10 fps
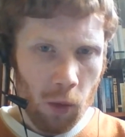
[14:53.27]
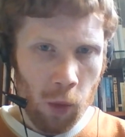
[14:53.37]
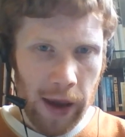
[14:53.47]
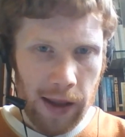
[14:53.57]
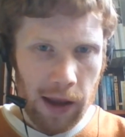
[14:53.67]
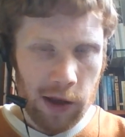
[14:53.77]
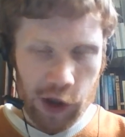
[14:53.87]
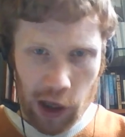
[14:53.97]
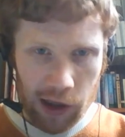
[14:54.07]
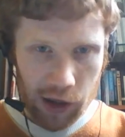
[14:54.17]
we need to
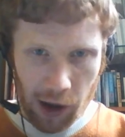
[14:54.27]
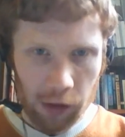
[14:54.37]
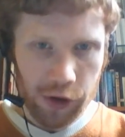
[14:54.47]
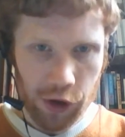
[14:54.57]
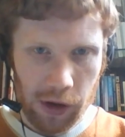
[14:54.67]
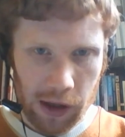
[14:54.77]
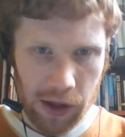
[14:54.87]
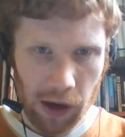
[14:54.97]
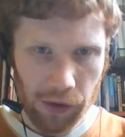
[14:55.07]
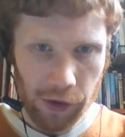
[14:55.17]
change the culture in
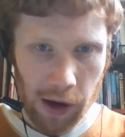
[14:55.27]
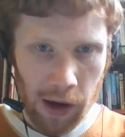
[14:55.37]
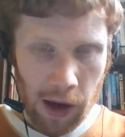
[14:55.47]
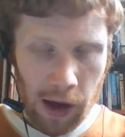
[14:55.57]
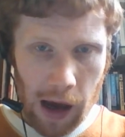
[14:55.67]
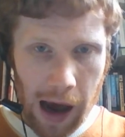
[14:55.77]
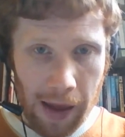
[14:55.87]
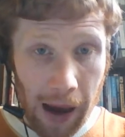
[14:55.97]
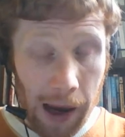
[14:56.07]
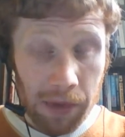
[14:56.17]
this country.
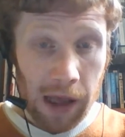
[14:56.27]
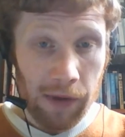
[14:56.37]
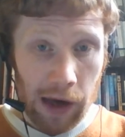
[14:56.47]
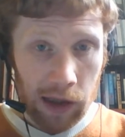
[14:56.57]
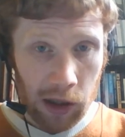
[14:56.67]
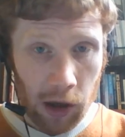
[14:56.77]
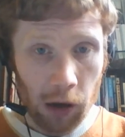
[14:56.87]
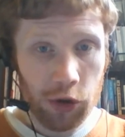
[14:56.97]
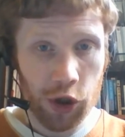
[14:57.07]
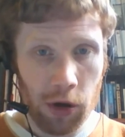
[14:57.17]
And I believe it is a
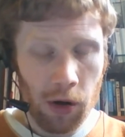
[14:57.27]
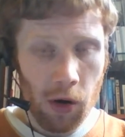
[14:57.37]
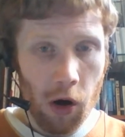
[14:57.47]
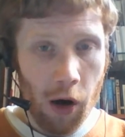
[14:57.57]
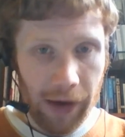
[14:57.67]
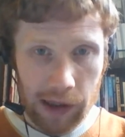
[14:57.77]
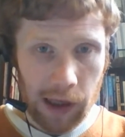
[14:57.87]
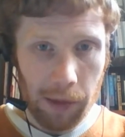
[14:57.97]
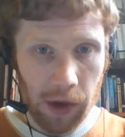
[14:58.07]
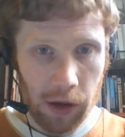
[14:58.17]
culture of
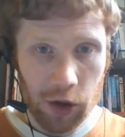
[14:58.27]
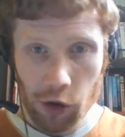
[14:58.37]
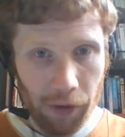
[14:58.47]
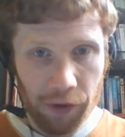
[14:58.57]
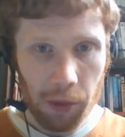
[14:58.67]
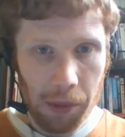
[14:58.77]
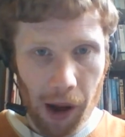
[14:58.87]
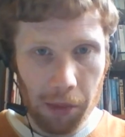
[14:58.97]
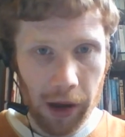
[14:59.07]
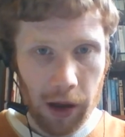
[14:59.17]
acceptance, not from the
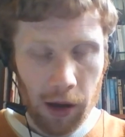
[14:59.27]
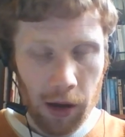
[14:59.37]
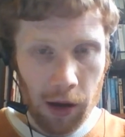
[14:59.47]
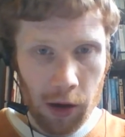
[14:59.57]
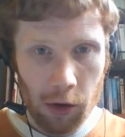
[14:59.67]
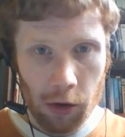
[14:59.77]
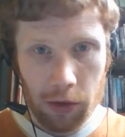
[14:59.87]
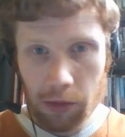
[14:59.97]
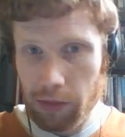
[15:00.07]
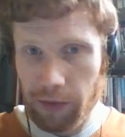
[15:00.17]
public,
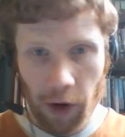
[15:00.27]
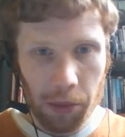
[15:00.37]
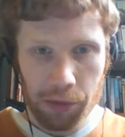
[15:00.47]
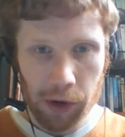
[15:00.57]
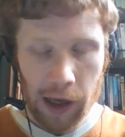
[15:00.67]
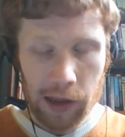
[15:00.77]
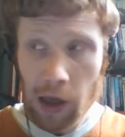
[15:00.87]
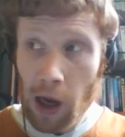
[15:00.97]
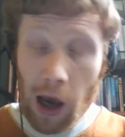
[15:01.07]
not from the police.